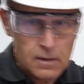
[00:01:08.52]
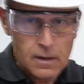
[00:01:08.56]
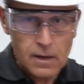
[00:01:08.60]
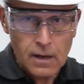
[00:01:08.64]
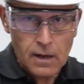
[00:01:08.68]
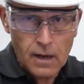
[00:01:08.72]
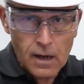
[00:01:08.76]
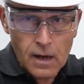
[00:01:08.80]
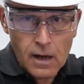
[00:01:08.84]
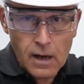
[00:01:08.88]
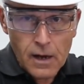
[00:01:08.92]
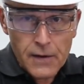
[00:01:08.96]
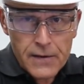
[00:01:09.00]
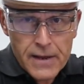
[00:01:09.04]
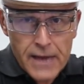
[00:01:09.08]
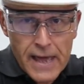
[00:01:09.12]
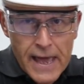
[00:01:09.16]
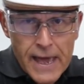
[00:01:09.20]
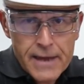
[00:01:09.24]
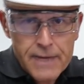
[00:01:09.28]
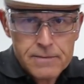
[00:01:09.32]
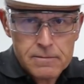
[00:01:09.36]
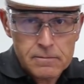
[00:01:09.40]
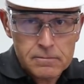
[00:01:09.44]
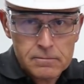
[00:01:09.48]
a hard
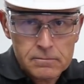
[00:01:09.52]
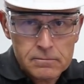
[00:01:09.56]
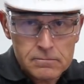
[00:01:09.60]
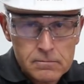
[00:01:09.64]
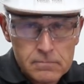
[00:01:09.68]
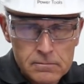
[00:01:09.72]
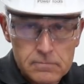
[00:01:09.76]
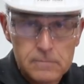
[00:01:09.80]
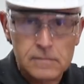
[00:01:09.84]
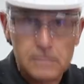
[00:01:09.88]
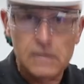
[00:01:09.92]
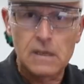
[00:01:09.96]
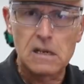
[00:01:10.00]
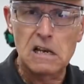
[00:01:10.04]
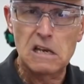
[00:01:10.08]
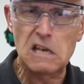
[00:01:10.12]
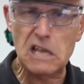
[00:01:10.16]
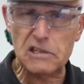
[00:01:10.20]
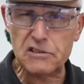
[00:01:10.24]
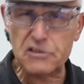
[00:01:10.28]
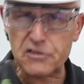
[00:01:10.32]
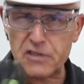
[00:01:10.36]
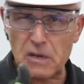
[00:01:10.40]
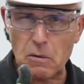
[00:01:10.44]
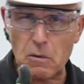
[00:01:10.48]
hat.
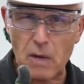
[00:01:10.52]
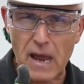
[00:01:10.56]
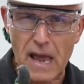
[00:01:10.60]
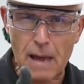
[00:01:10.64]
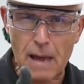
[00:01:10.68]
Let's see what